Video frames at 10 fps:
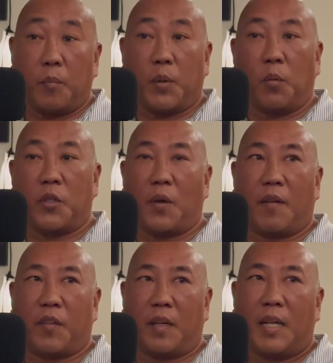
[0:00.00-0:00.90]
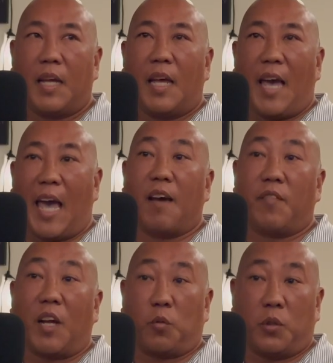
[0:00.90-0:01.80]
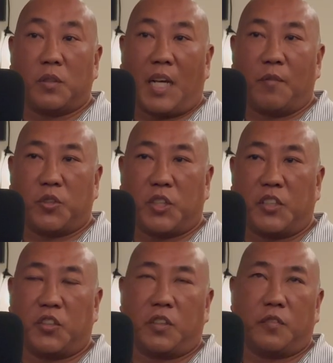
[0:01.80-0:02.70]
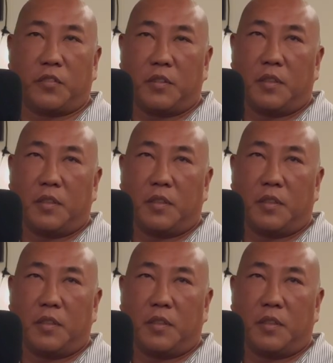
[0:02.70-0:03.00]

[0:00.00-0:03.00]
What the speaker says: But when you have to have that real conversation of,